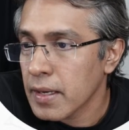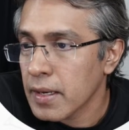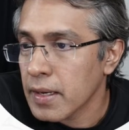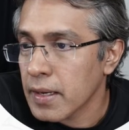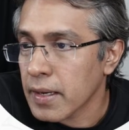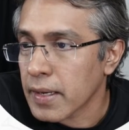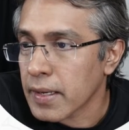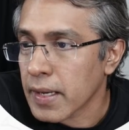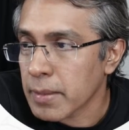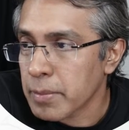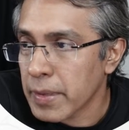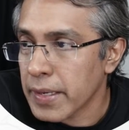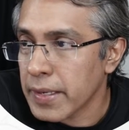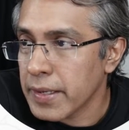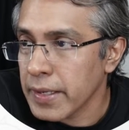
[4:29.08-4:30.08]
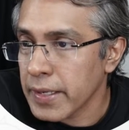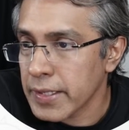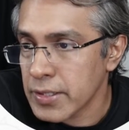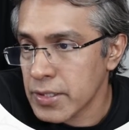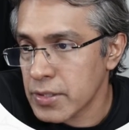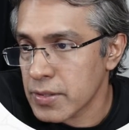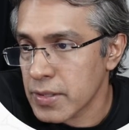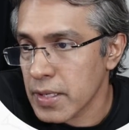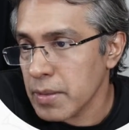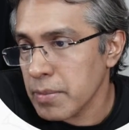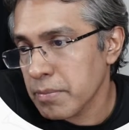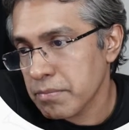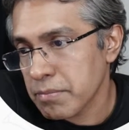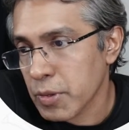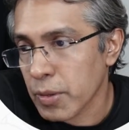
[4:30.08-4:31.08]
And I played
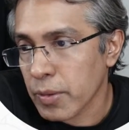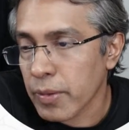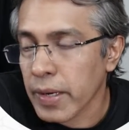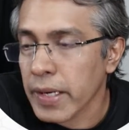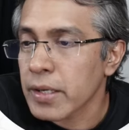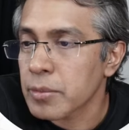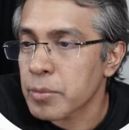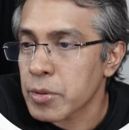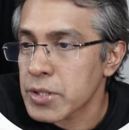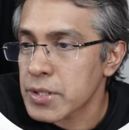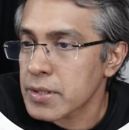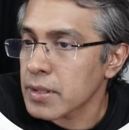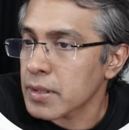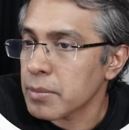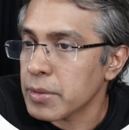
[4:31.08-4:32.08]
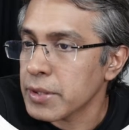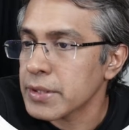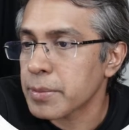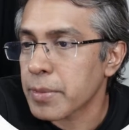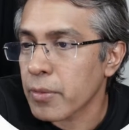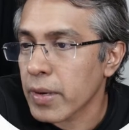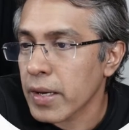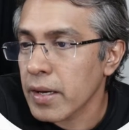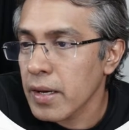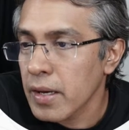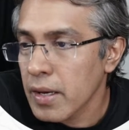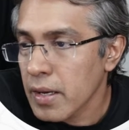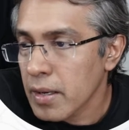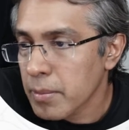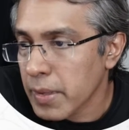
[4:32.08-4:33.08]
h3, trying to push the bishop away,
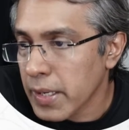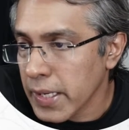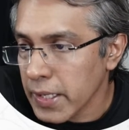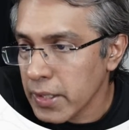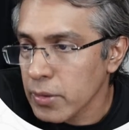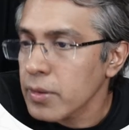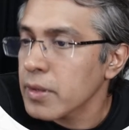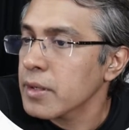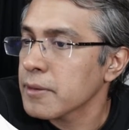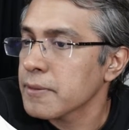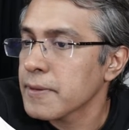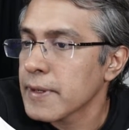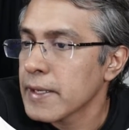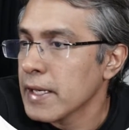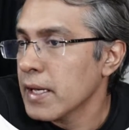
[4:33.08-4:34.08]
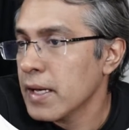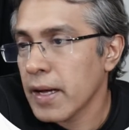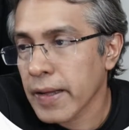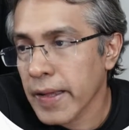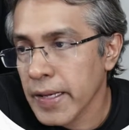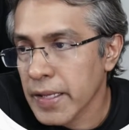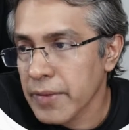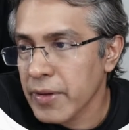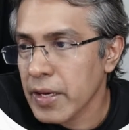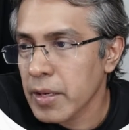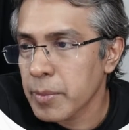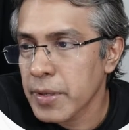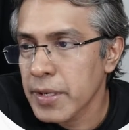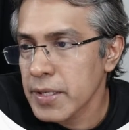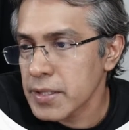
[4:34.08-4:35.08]
but he took, again giving
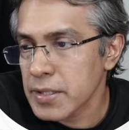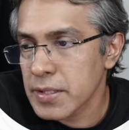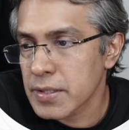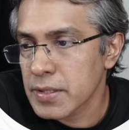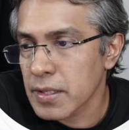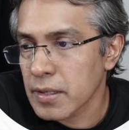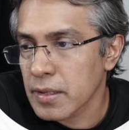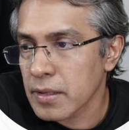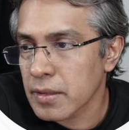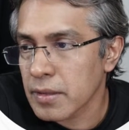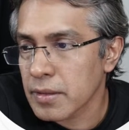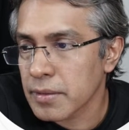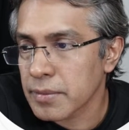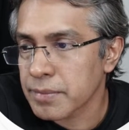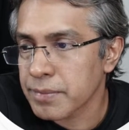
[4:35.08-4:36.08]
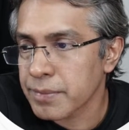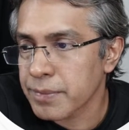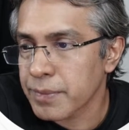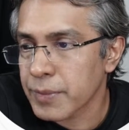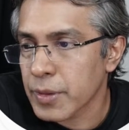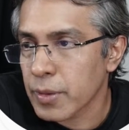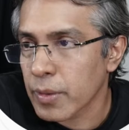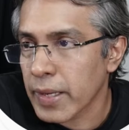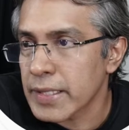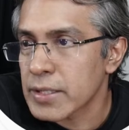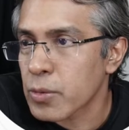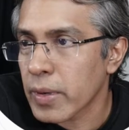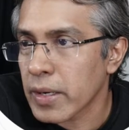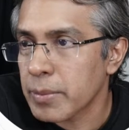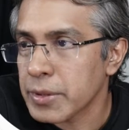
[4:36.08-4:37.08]
up his light
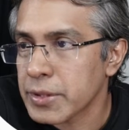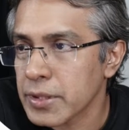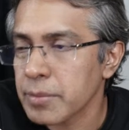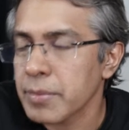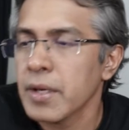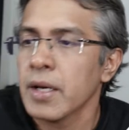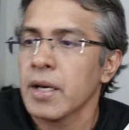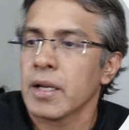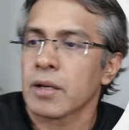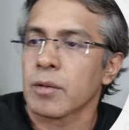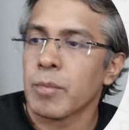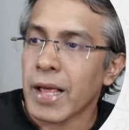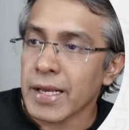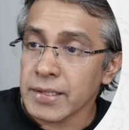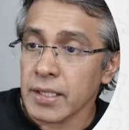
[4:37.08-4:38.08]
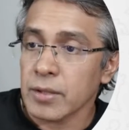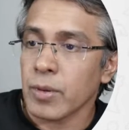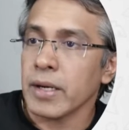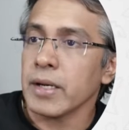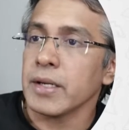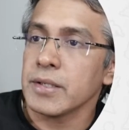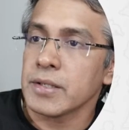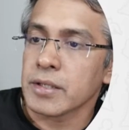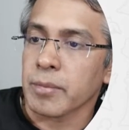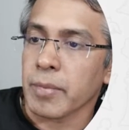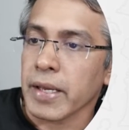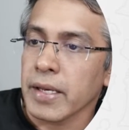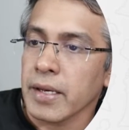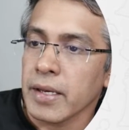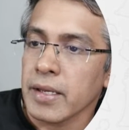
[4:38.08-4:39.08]
squared bishop. Now black's advantage is
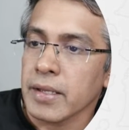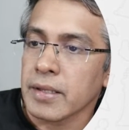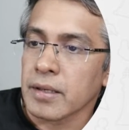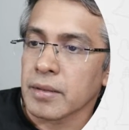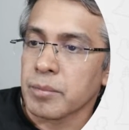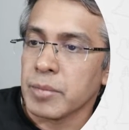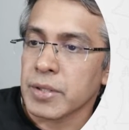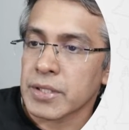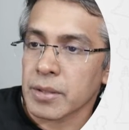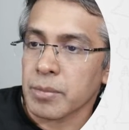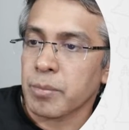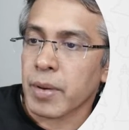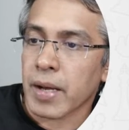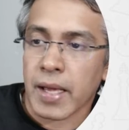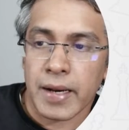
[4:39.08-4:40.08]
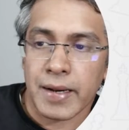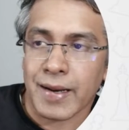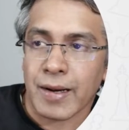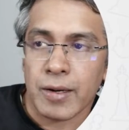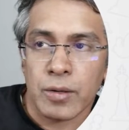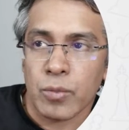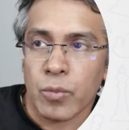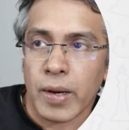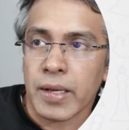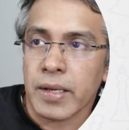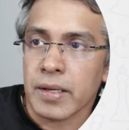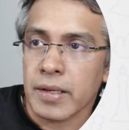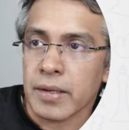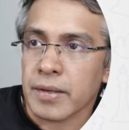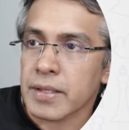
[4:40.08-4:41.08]
mainly the bishop pair, and I don't know why
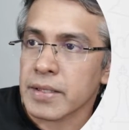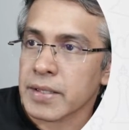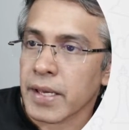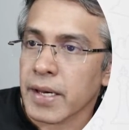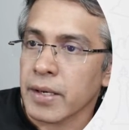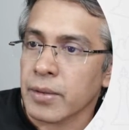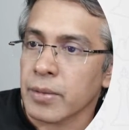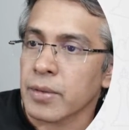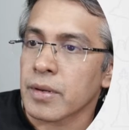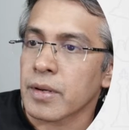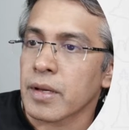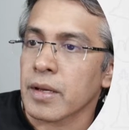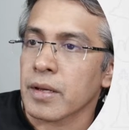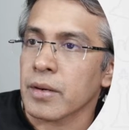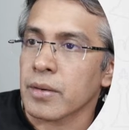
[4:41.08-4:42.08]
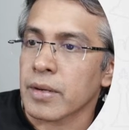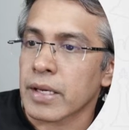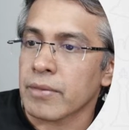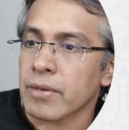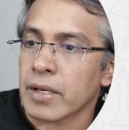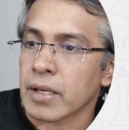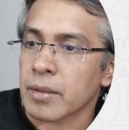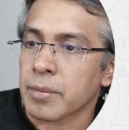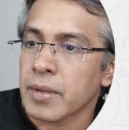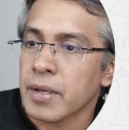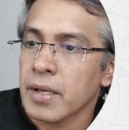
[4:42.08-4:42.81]
he decided to give it up.